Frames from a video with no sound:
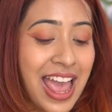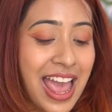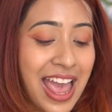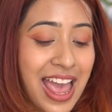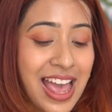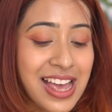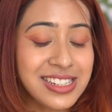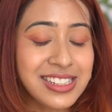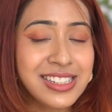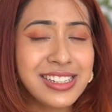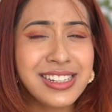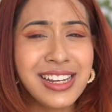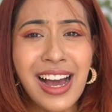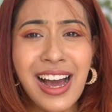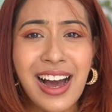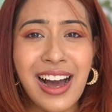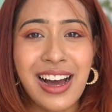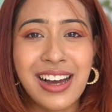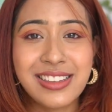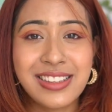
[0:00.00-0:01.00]
And
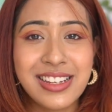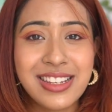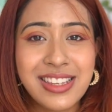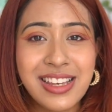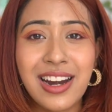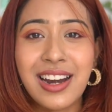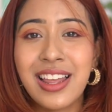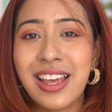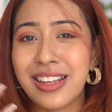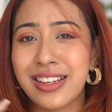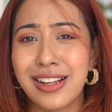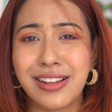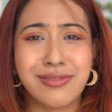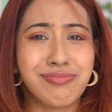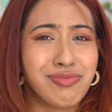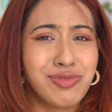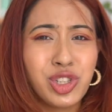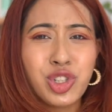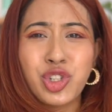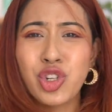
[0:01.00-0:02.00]
yeah, these are like
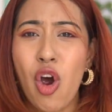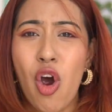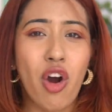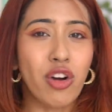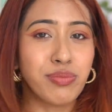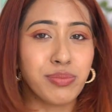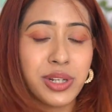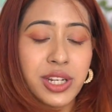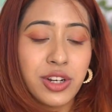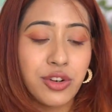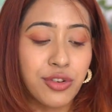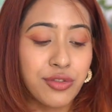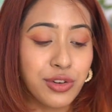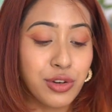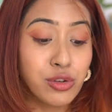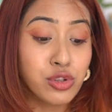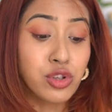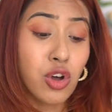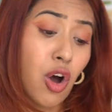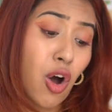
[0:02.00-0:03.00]
the short mini
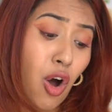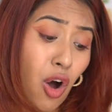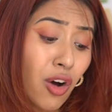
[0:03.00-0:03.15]
reviews.